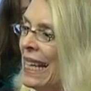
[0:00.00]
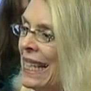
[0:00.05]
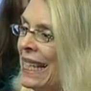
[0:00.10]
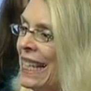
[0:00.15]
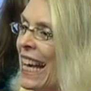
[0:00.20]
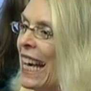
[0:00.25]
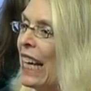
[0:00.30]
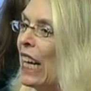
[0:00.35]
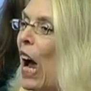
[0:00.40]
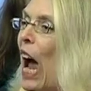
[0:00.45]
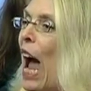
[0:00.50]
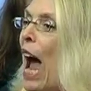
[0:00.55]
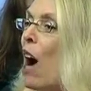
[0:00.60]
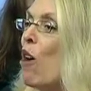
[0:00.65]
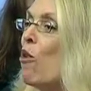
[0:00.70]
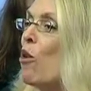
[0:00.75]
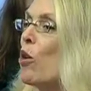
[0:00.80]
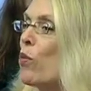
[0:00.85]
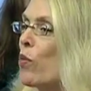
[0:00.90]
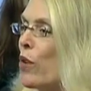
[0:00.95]
get
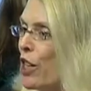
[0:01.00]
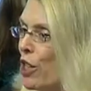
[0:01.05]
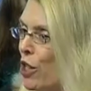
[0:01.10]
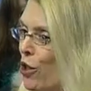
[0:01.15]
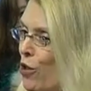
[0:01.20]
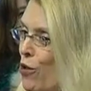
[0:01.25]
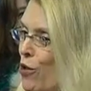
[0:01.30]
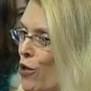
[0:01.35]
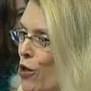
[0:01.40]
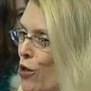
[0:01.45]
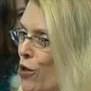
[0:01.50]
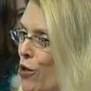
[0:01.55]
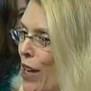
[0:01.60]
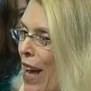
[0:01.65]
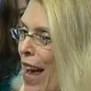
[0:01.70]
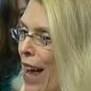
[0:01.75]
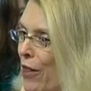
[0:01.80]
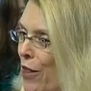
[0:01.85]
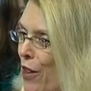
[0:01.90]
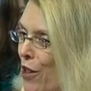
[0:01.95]
our researchers
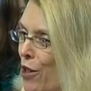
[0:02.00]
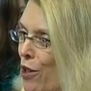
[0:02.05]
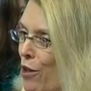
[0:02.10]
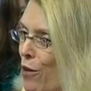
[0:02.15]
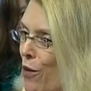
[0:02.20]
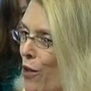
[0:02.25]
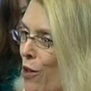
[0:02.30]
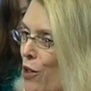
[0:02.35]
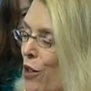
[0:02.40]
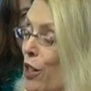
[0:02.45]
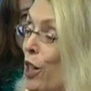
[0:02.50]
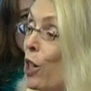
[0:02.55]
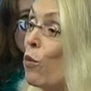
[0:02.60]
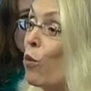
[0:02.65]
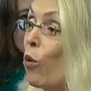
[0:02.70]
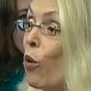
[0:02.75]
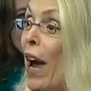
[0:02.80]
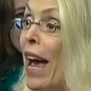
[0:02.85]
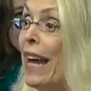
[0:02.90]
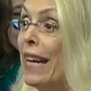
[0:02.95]
at the university
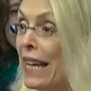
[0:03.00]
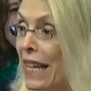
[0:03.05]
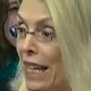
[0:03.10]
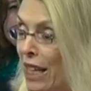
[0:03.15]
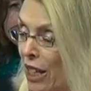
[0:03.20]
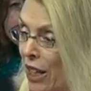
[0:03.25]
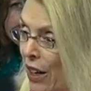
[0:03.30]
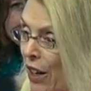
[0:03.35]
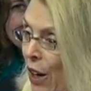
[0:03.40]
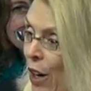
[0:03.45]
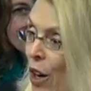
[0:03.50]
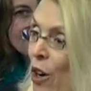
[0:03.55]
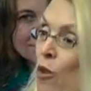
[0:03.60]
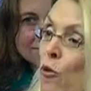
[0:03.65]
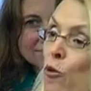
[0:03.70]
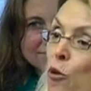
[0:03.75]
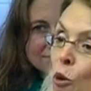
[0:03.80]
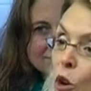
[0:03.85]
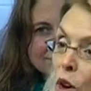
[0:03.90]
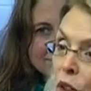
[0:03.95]
ready
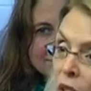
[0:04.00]
for